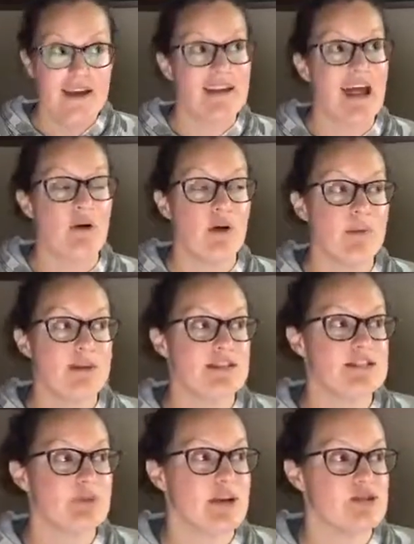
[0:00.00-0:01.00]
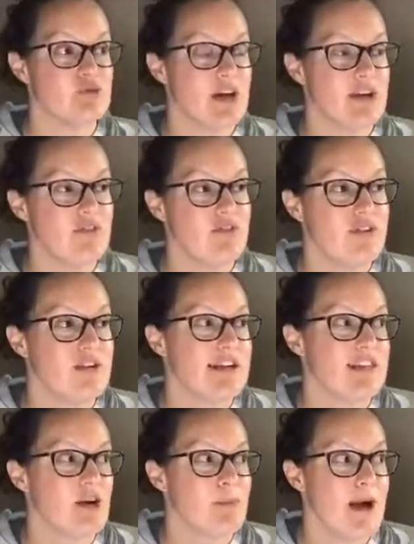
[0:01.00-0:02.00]
Now I'm in this place where I can feel
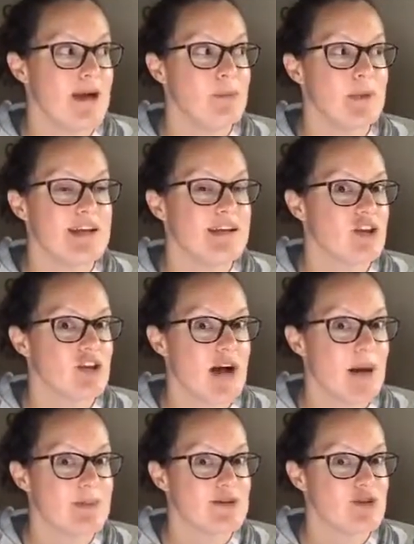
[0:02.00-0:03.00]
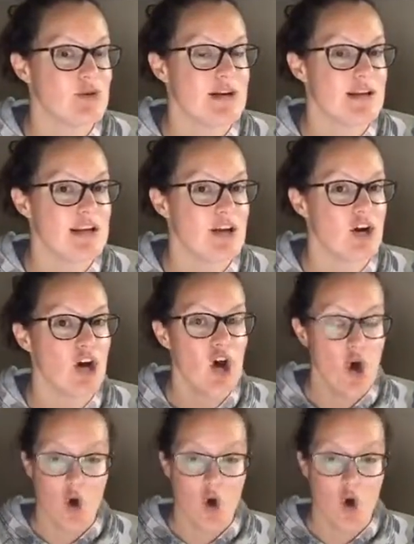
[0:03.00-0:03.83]
like there might be another opportunity here,